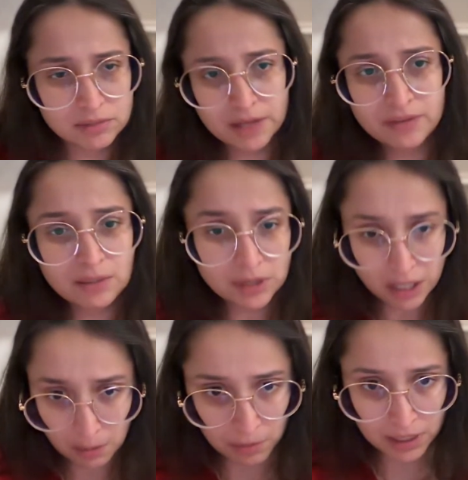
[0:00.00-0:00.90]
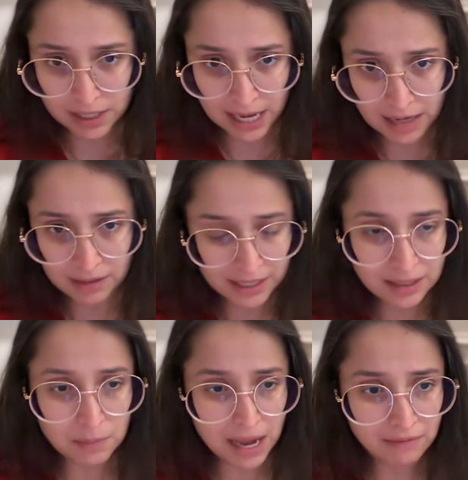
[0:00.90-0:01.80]
give them the number and let
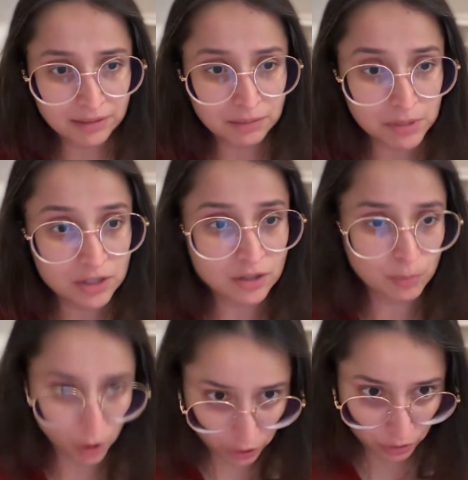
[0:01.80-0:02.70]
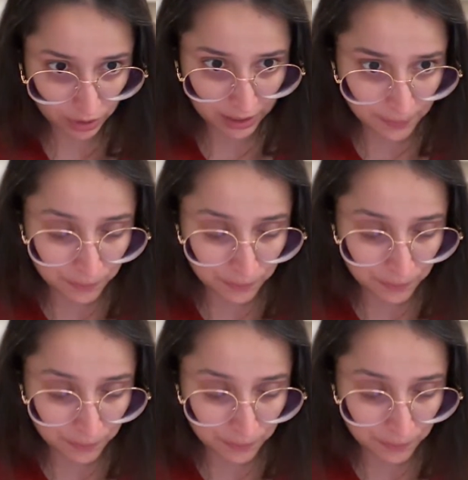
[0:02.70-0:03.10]
them have the business opportunity.